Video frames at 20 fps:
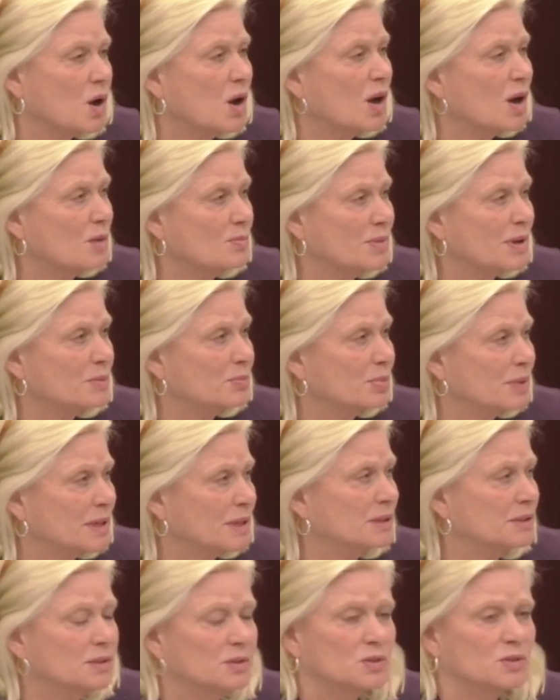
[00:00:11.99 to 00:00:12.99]
all but
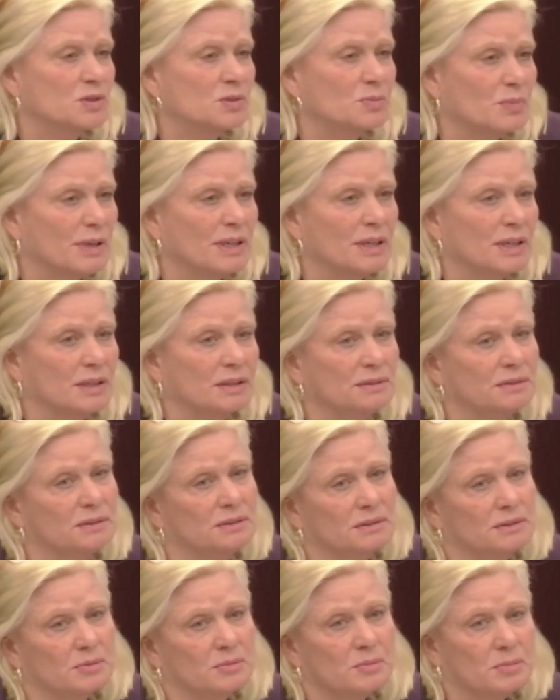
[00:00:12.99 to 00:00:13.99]
precludes many
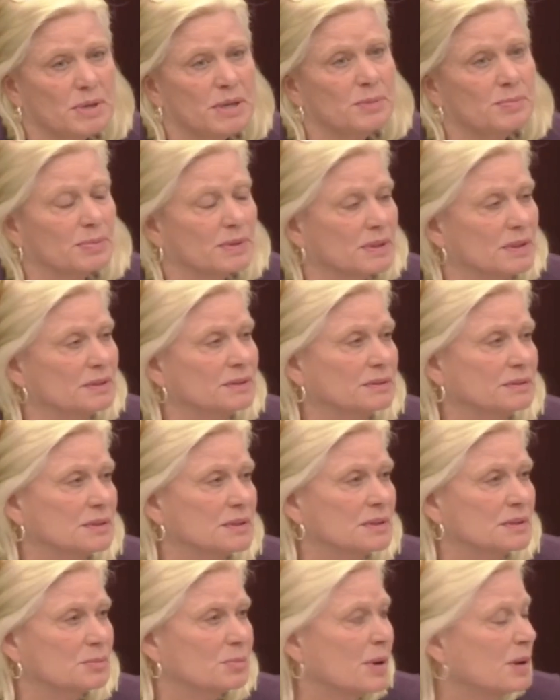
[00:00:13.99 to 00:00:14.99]
people,
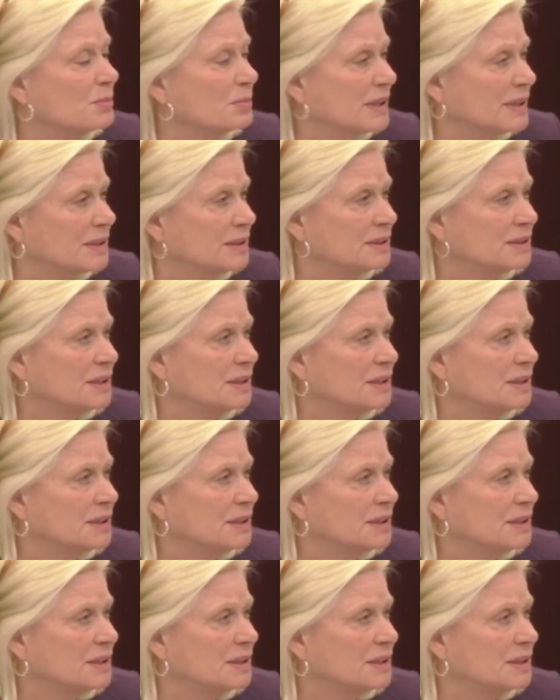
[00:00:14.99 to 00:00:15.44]
the public,